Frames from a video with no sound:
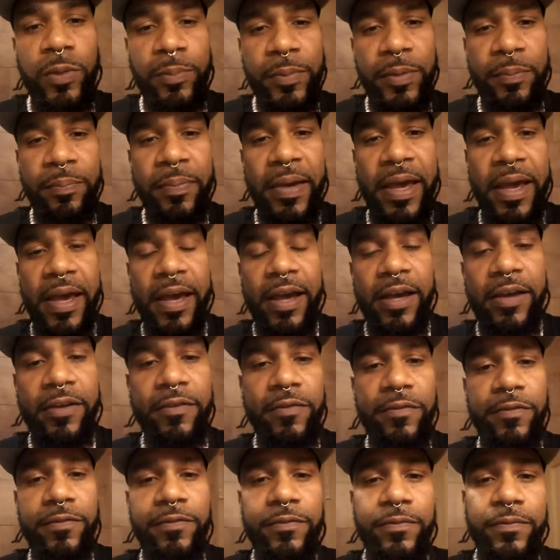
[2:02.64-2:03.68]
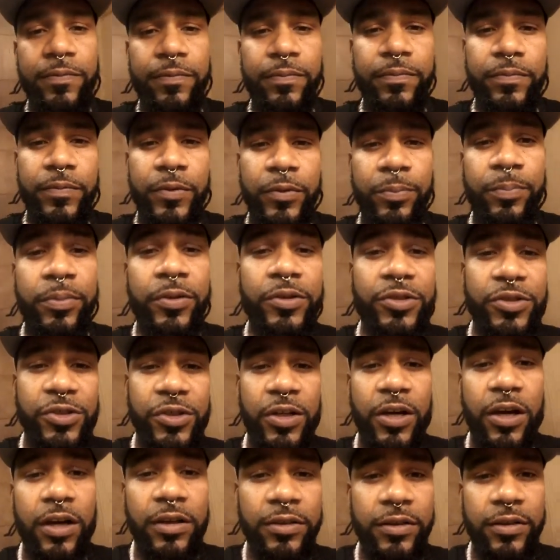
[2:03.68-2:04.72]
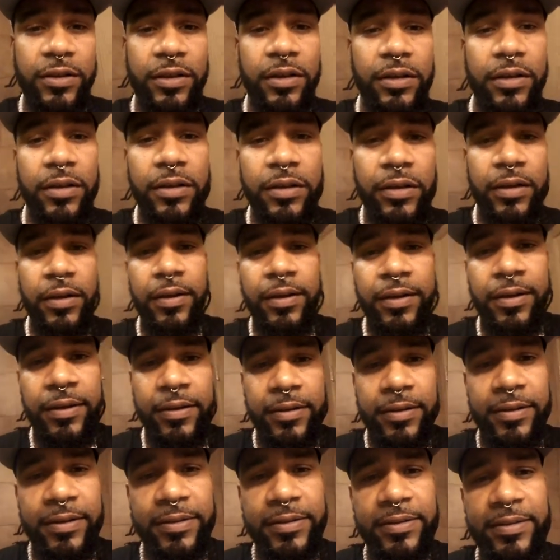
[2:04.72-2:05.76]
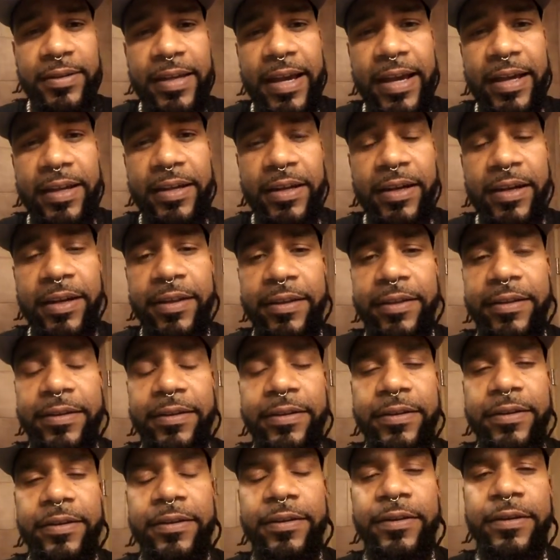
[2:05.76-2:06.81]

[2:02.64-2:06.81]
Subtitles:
woman path, the bush doctor, this, that, and the other.